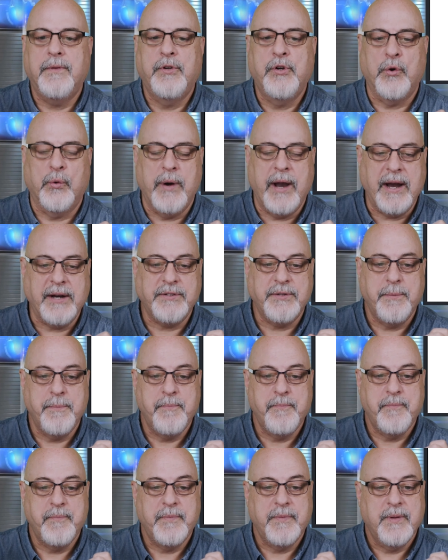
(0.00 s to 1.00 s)
Correct.
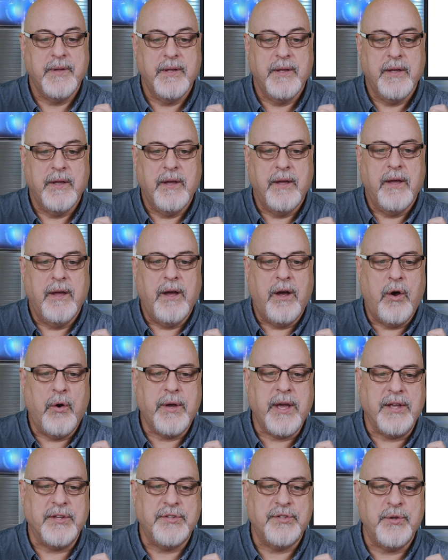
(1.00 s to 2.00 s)

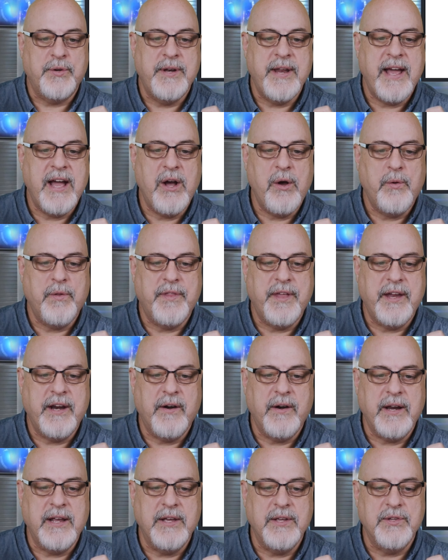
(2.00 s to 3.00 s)
Okay, so now
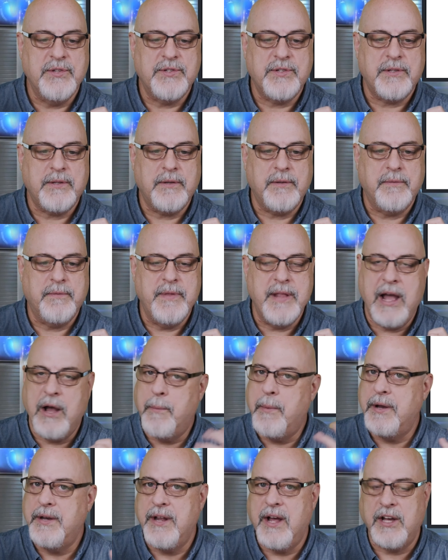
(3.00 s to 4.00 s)
now
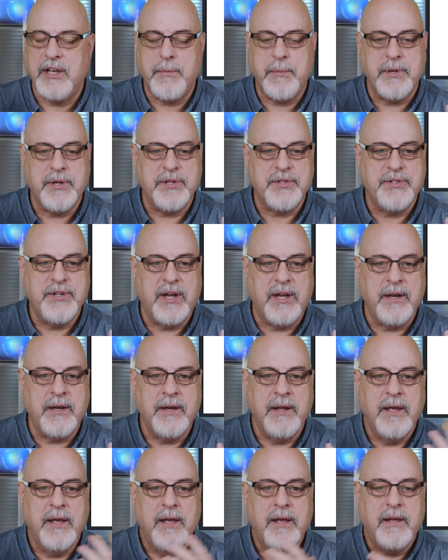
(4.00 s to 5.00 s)
my document is
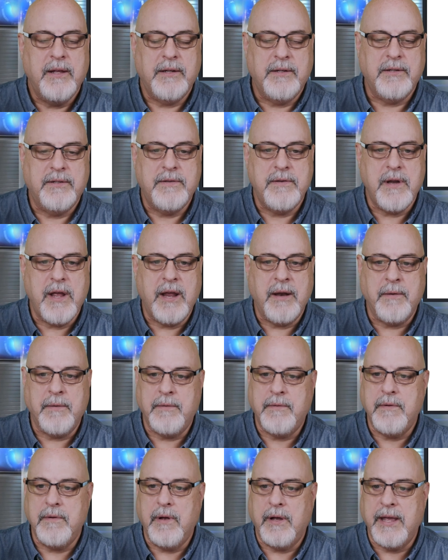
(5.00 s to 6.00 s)
done. And
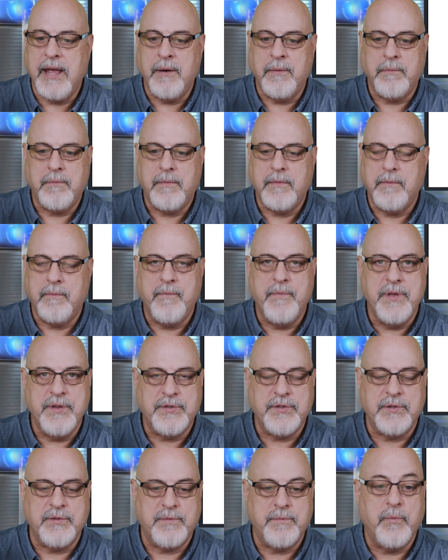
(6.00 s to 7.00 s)
again,
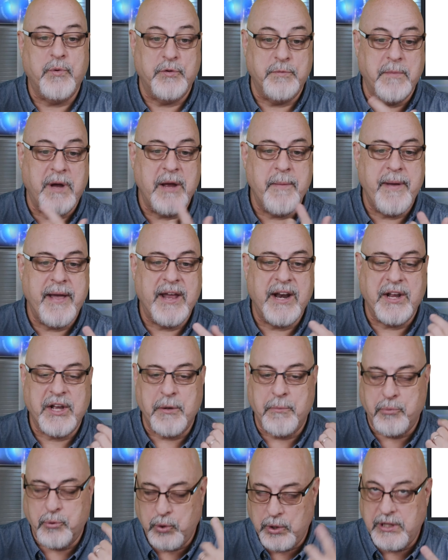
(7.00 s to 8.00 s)
was my bad. I
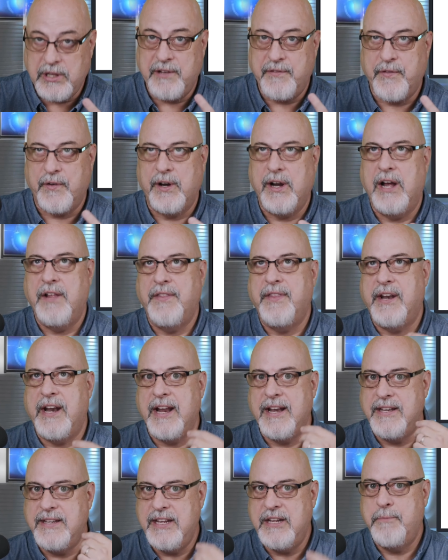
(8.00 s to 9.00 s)
completely forgot that I
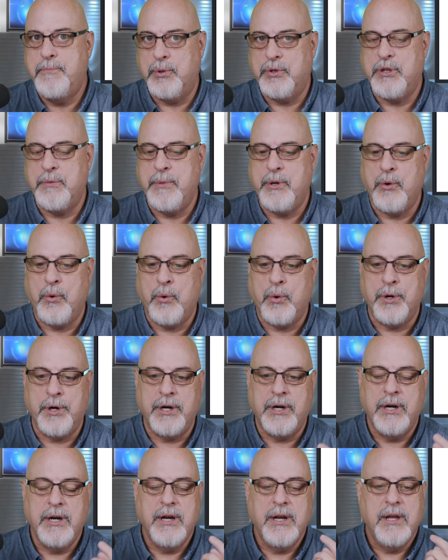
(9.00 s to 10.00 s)
did put them in
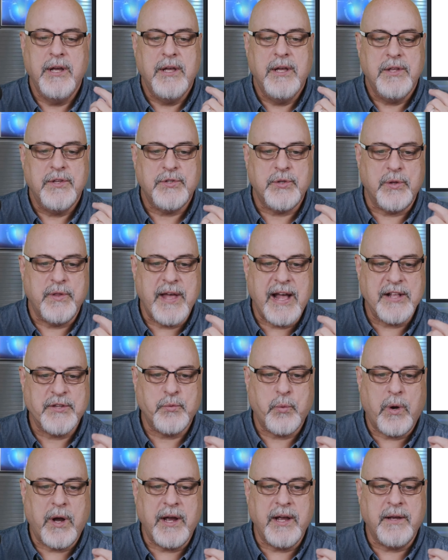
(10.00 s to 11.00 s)
order. So
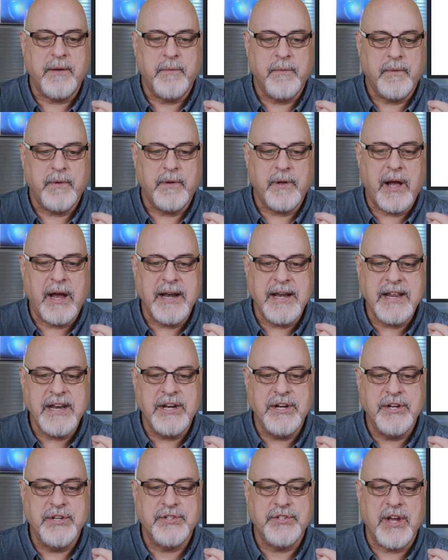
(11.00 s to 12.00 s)
that's why I
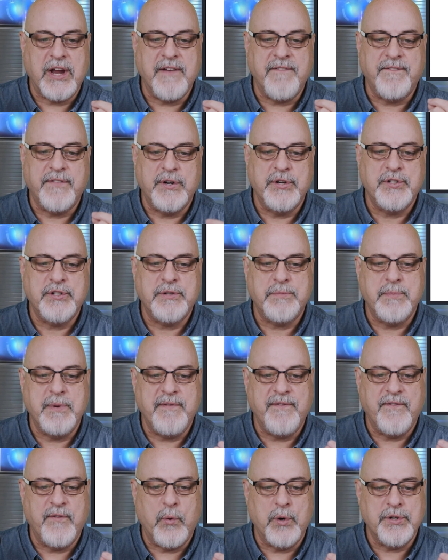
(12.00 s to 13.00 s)
needed to sign first
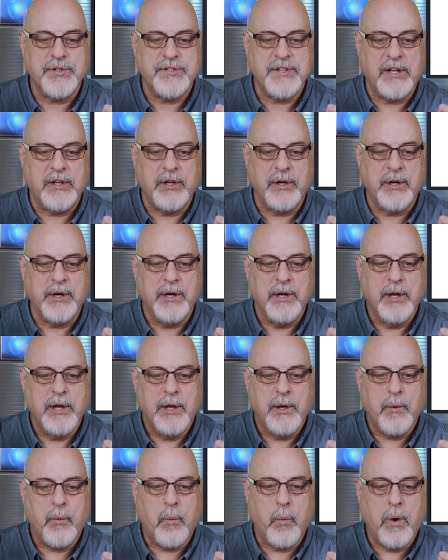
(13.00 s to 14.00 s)
before seller
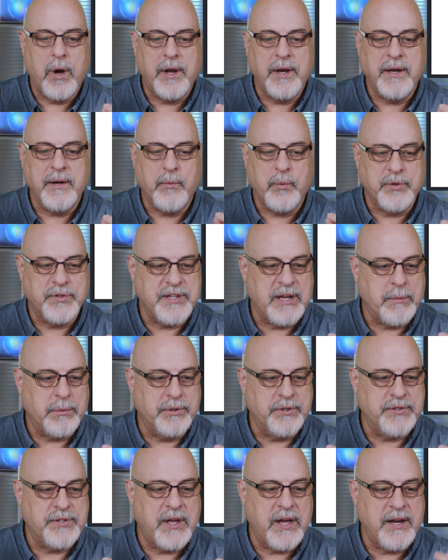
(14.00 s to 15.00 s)
1 was able
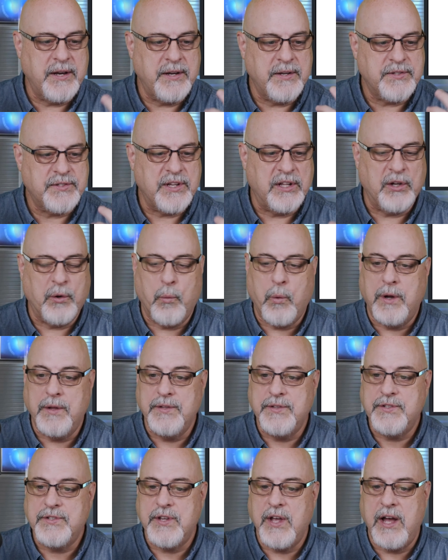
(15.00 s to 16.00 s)
to sign. Seller 1
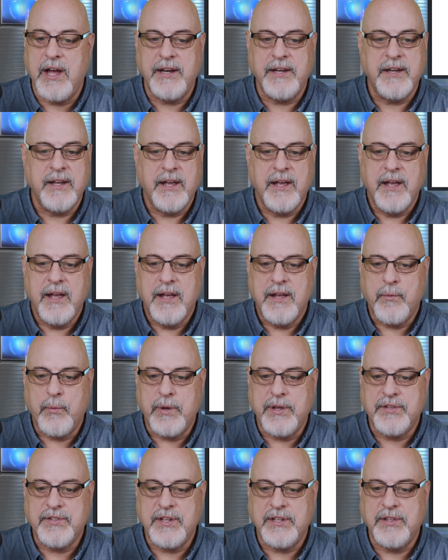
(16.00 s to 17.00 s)
signed.
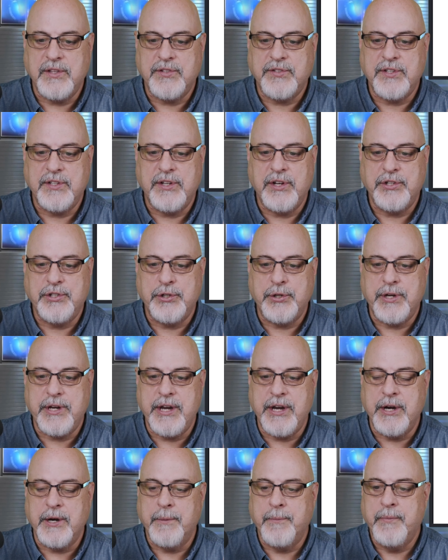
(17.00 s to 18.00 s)
We see the signature
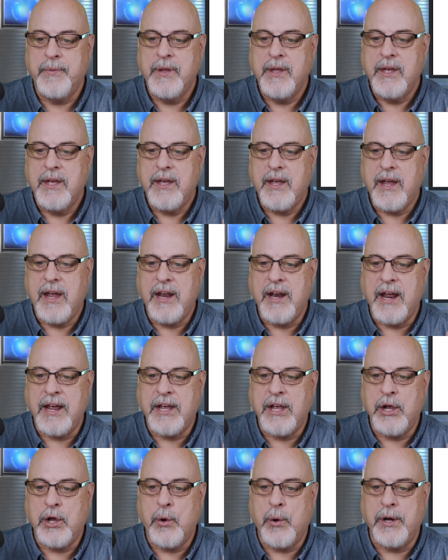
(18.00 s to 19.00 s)
here, and I
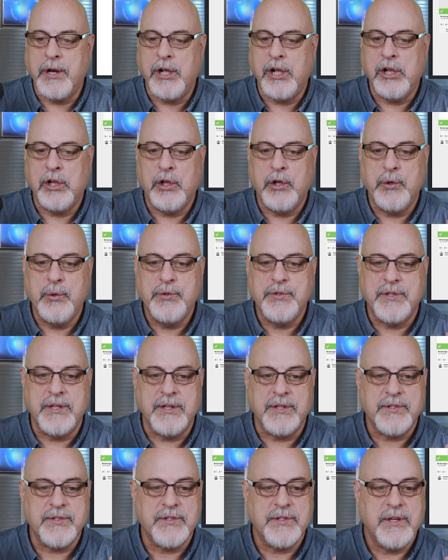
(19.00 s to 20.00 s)
can go ahead and close
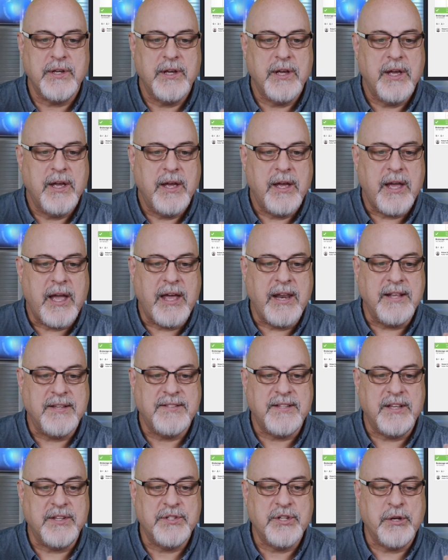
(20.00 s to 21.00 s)
this, and it
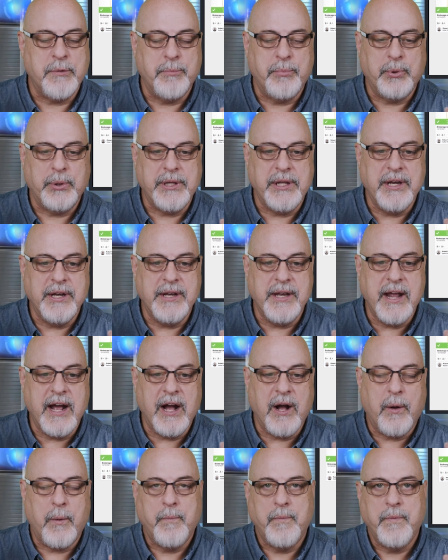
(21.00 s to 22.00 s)
says completed now.